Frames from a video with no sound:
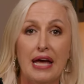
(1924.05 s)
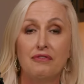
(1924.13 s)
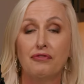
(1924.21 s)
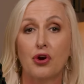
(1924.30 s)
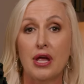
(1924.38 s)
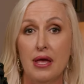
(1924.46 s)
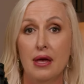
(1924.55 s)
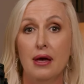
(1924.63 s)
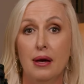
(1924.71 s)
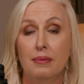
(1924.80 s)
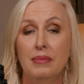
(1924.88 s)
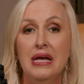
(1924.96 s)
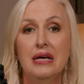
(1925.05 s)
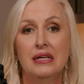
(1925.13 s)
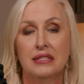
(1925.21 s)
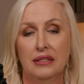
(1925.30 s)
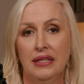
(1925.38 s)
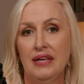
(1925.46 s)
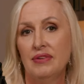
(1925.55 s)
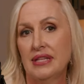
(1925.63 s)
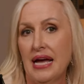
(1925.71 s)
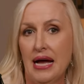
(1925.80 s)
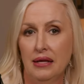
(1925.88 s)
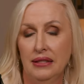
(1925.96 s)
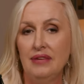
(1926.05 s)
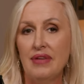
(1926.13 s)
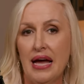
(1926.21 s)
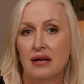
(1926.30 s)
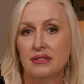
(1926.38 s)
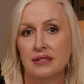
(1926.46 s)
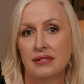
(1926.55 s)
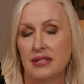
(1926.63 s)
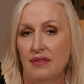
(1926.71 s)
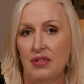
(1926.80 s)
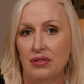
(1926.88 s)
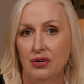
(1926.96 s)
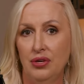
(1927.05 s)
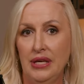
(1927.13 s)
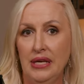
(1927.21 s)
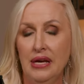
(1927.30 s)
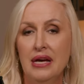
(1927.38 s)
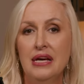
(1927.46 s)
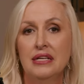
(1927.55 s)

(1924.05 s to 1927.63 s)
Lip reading: and for him to leave the house at 7:30